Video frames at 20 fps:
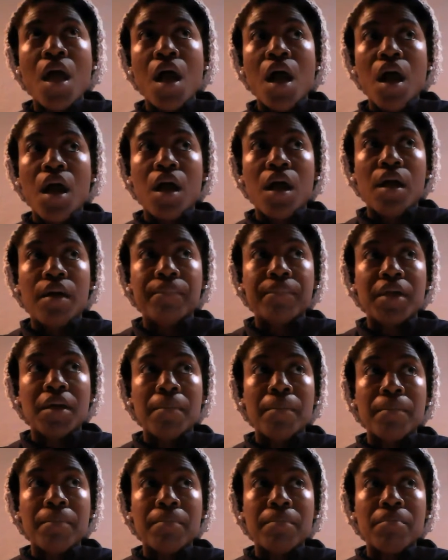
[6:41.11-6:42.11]

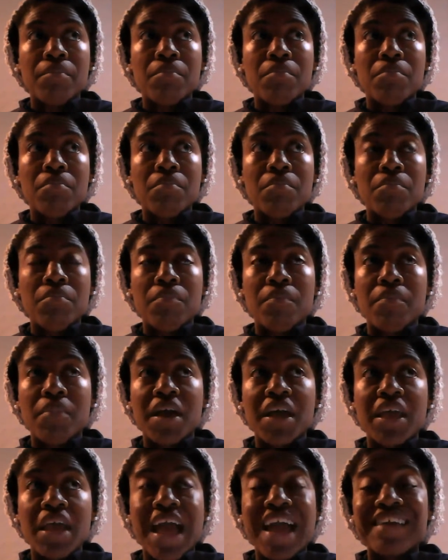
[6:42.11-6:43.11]

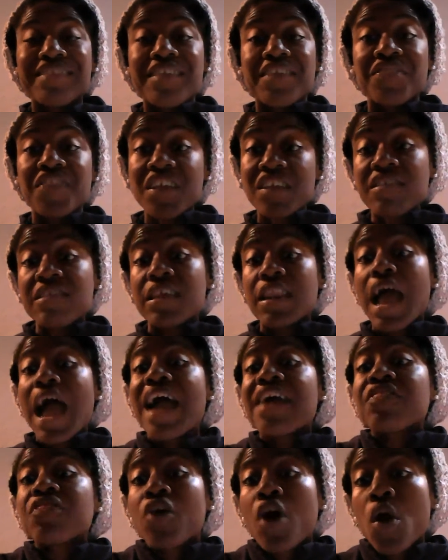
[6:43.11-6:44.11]
The things that I
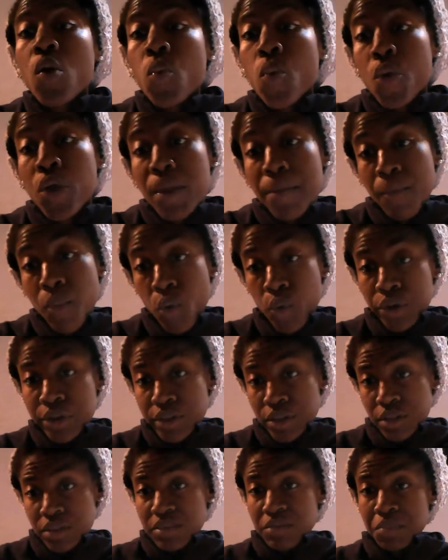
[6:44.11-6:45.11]
thought were
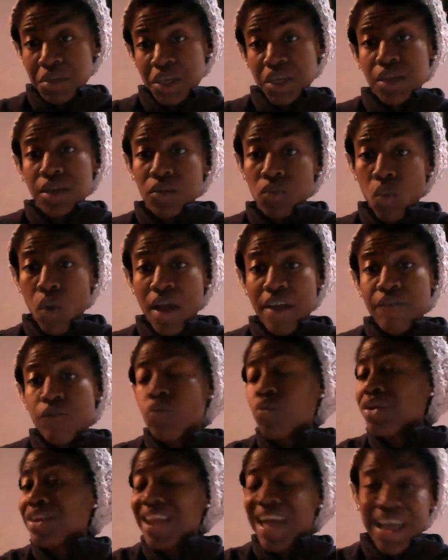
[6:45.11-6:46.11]
important to be a good wife
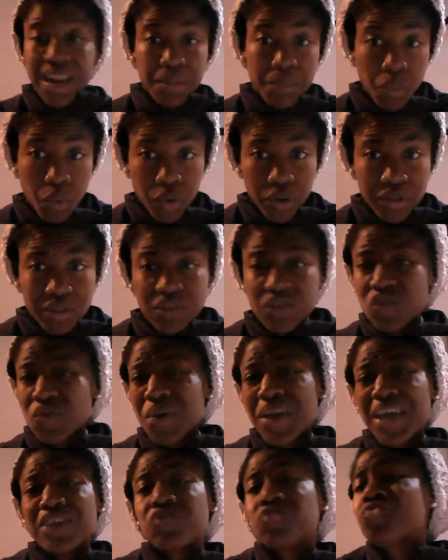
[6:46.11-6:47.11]
were not important, so I
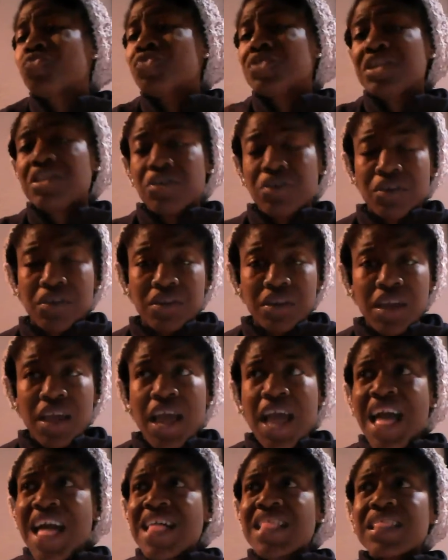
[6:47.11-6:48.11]
had to relearn
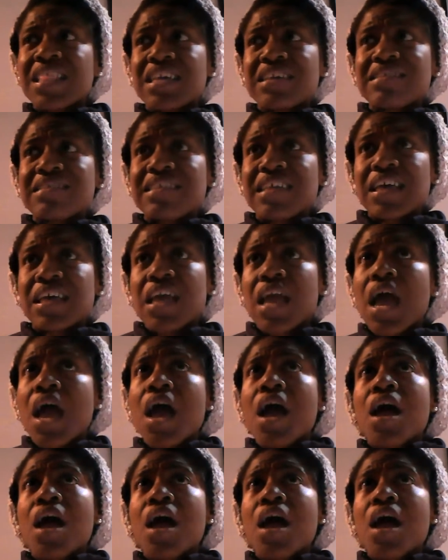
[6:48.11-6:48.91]
things like